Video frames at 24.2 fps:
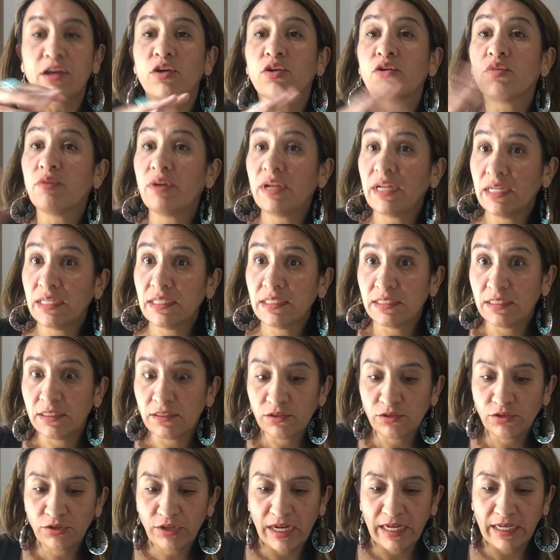Green is still
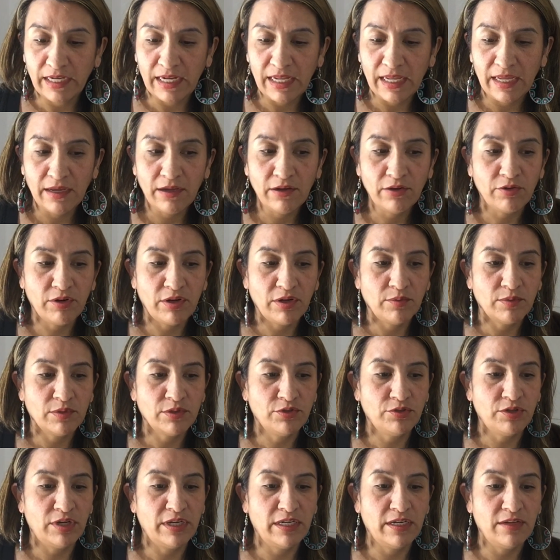trending. Green was
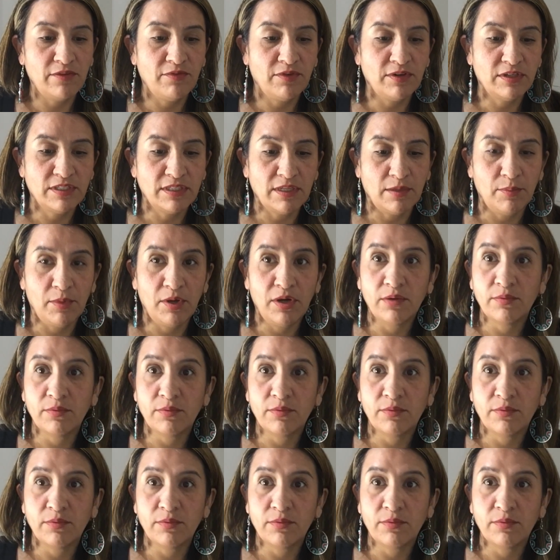trendy for summer.